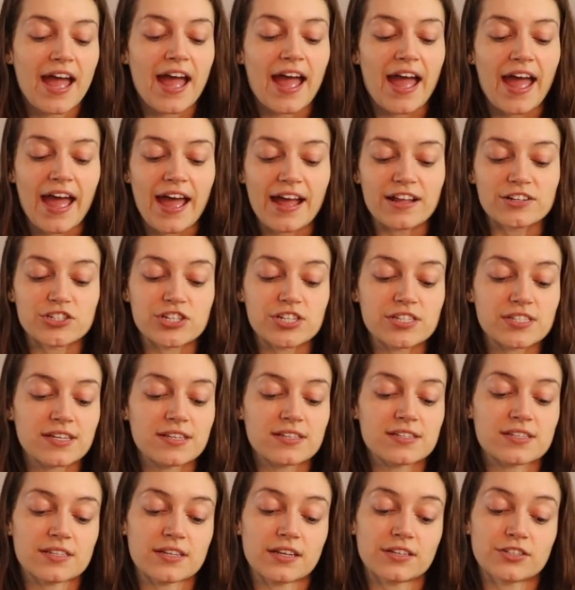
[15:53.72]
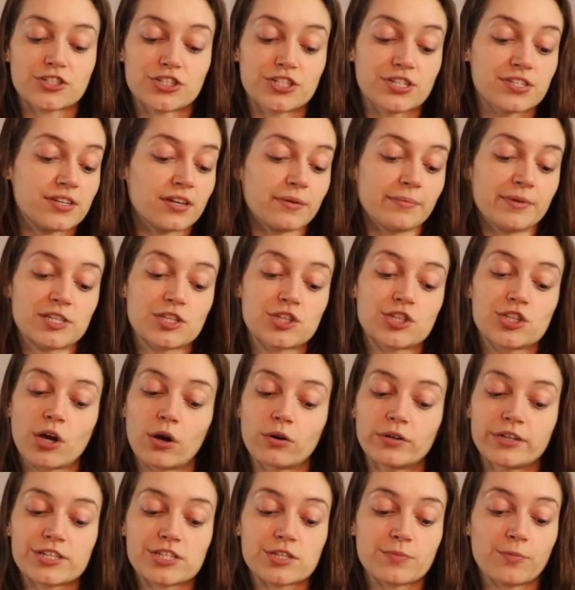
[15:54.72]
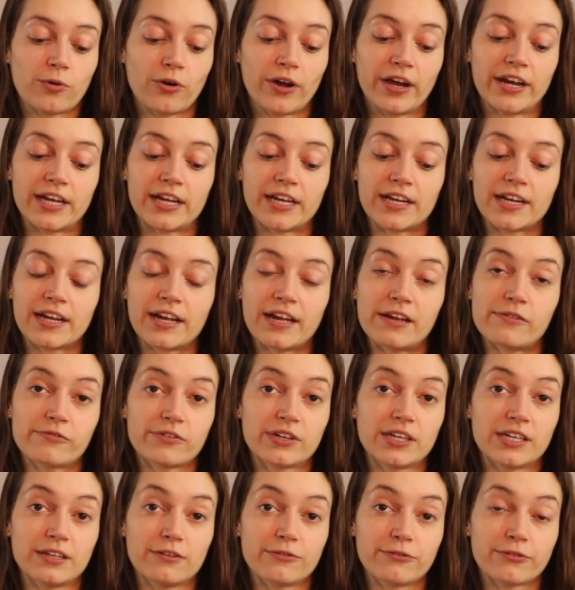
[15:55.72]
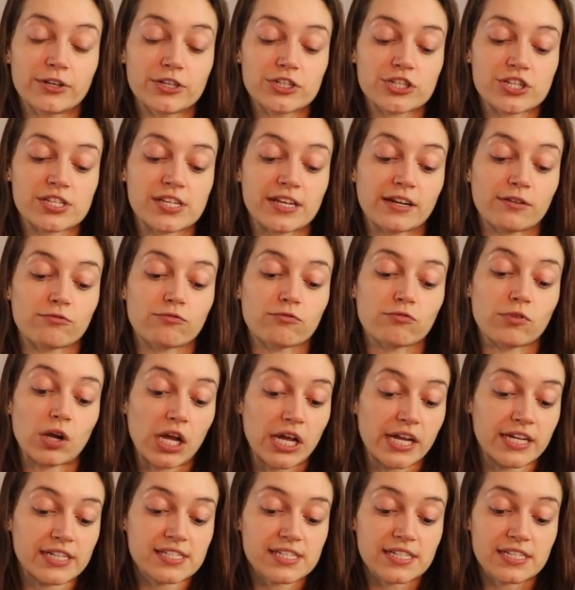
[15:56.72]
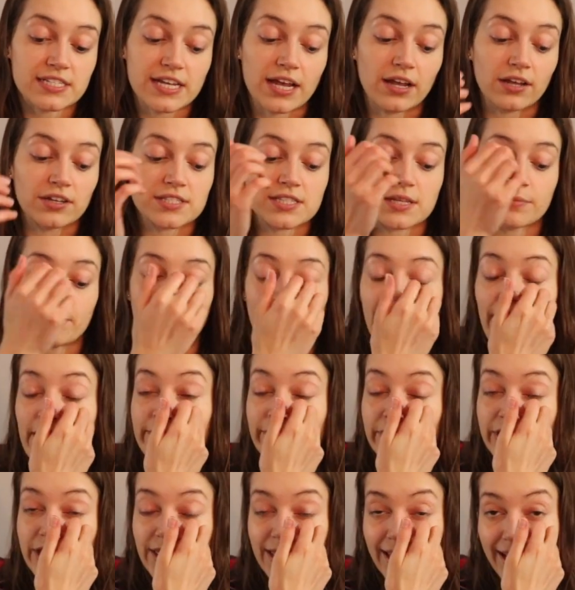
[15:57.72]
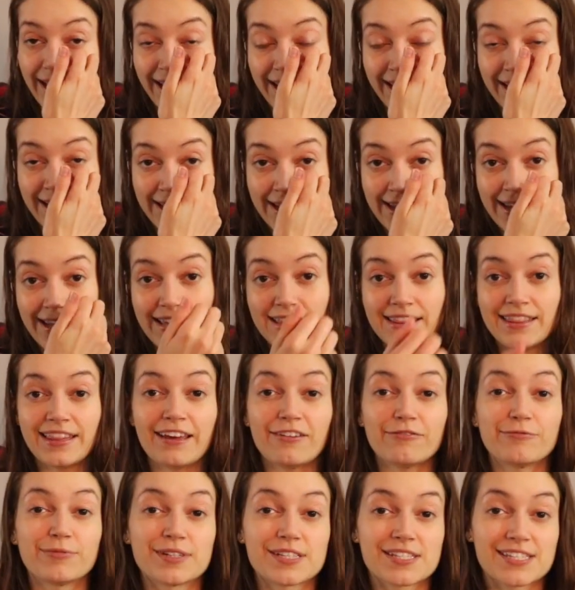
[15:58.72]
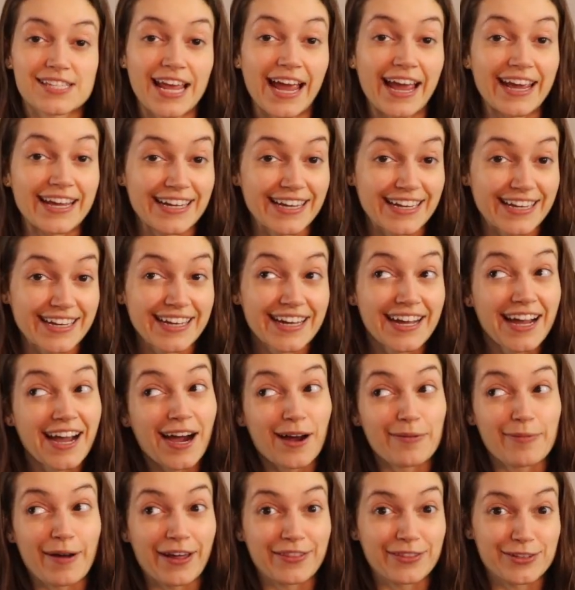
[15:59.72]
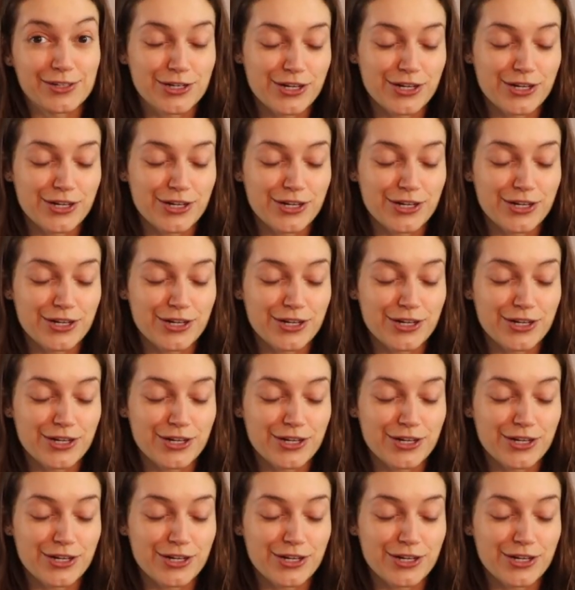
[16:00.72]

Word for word: And she says she's going to be so disappointed if Kiefer just, like, runs and tells them everything they've been saying about the